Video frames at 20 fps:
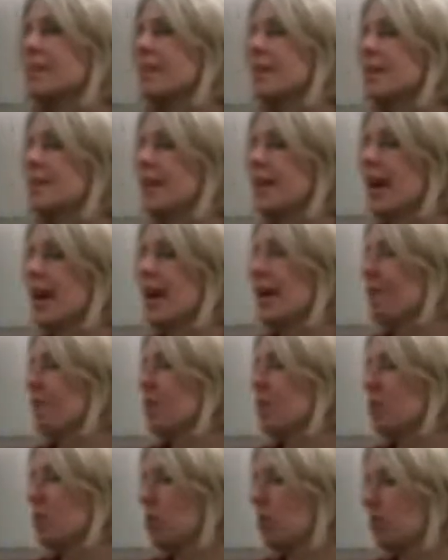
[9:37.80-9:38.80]
Yeah, the
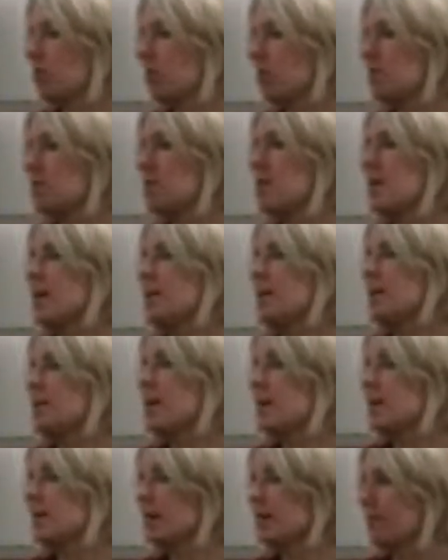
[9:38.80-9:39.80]
organism has a
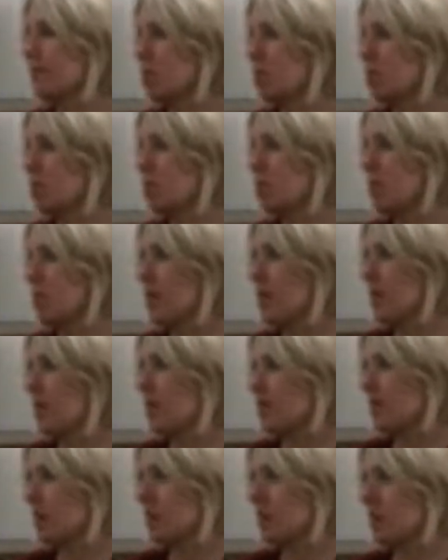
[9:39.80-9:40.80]
negative charge on the
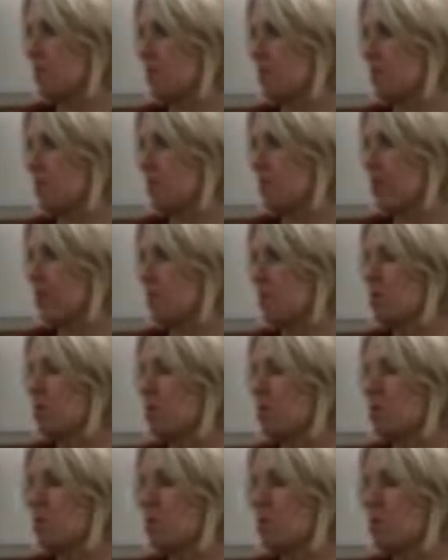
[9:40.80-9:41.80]
outside, which
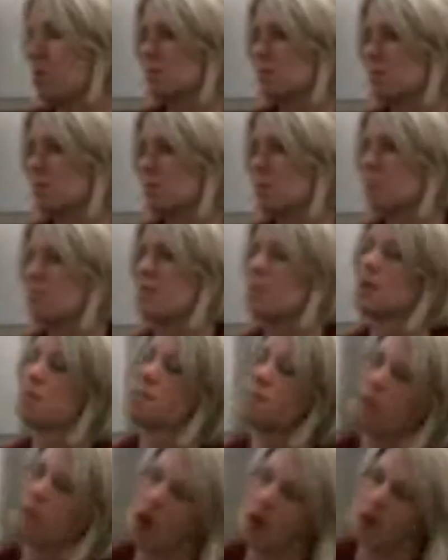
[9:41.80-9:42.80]
microorganisms do, and a
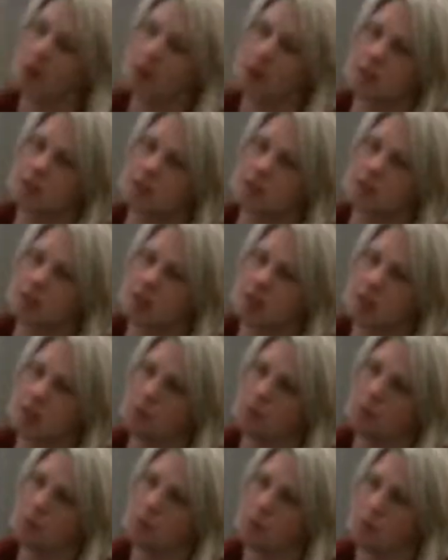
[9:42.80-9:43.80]
positive stain
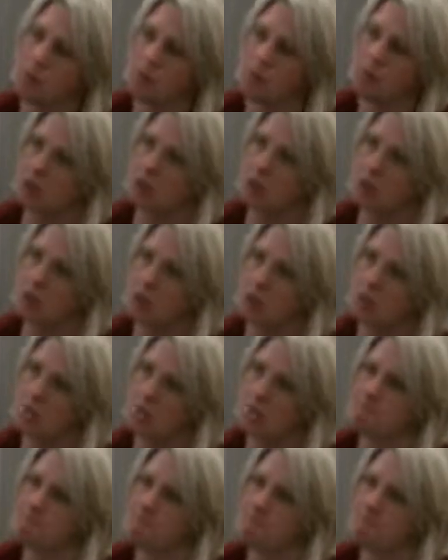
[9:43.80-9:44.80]
will find to it.
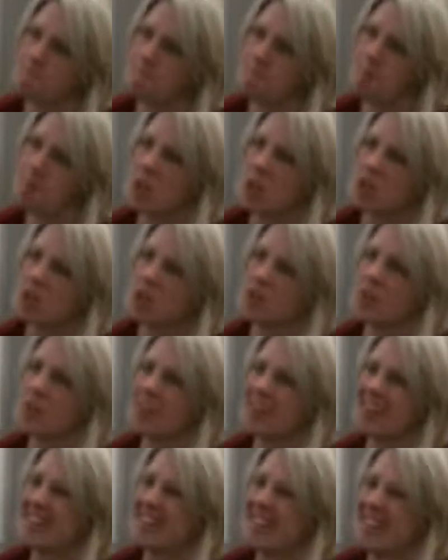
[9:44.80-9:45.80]
So
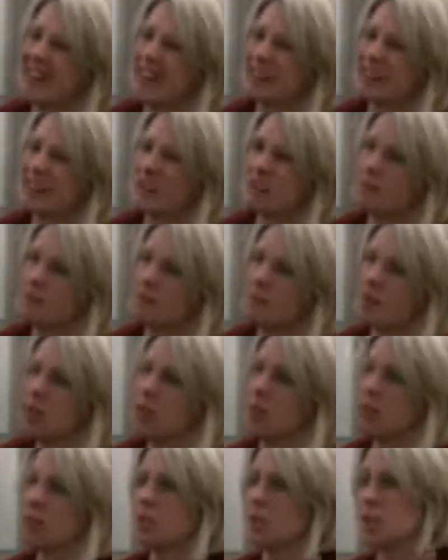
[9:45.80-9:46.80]
that negative
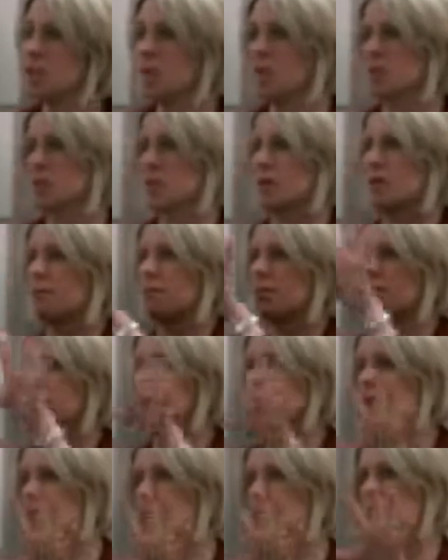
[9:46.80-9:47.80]
stain stains everything
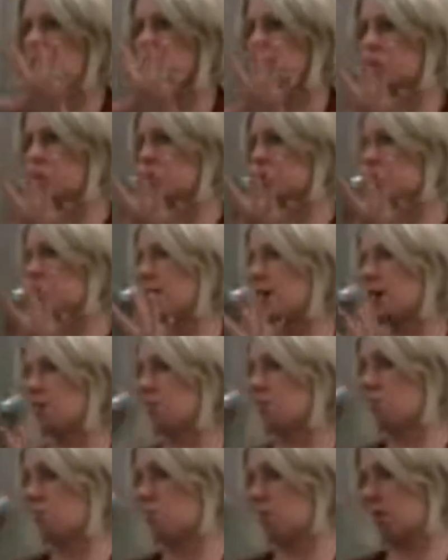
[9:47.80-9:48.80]
else but the
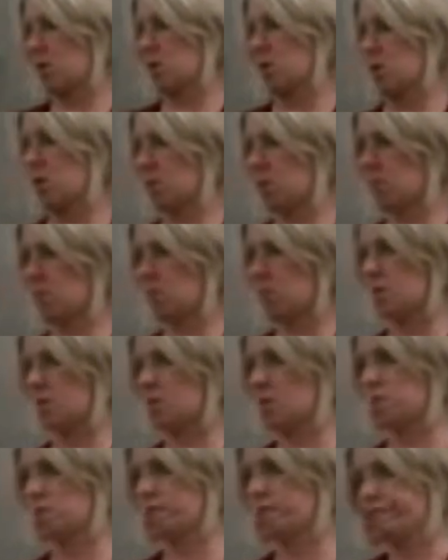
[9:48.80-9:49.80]
microorganisms. So
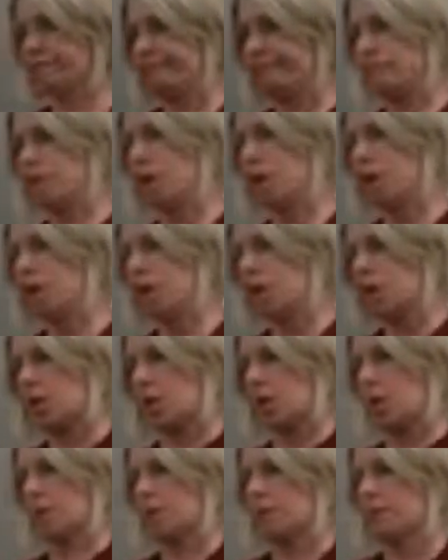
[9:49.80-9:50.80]

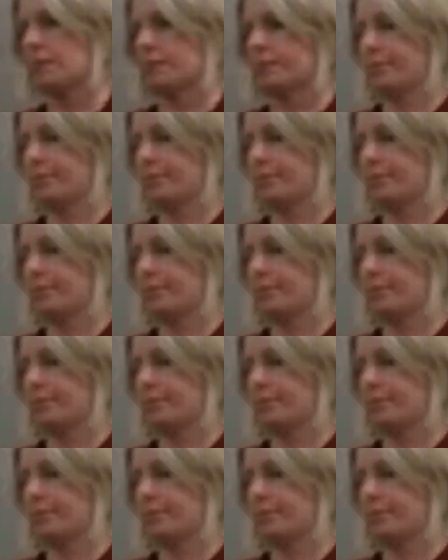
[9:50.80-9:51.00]
kind of